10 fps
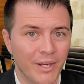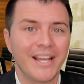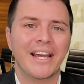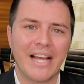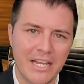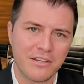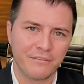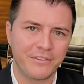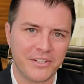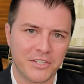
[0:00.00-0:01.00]
and how you can
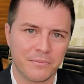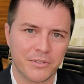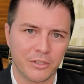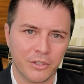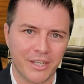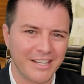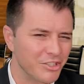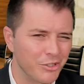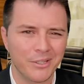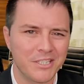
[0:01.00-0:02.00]
fix them to look as
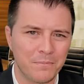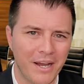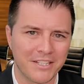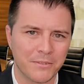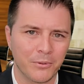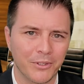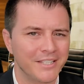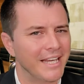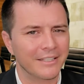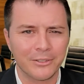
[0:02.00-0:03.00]
good as possible in
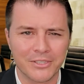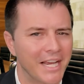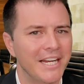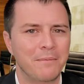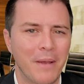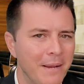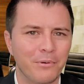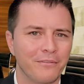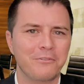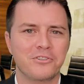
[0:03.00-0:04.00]
that little tiny paper
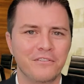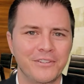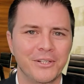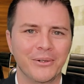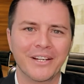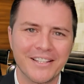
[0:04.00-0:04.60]
version of you